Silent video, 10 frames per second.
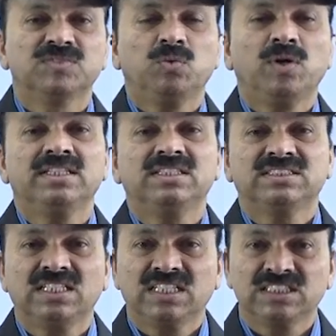Why this
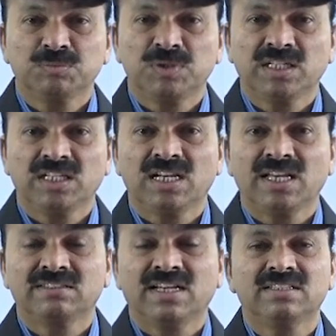untouchability
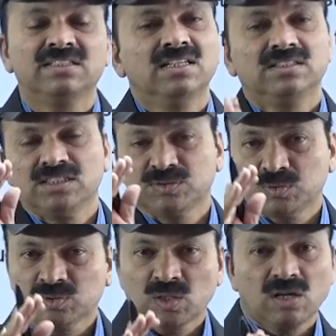like that? This
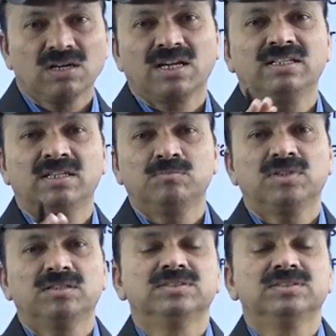was all condemned.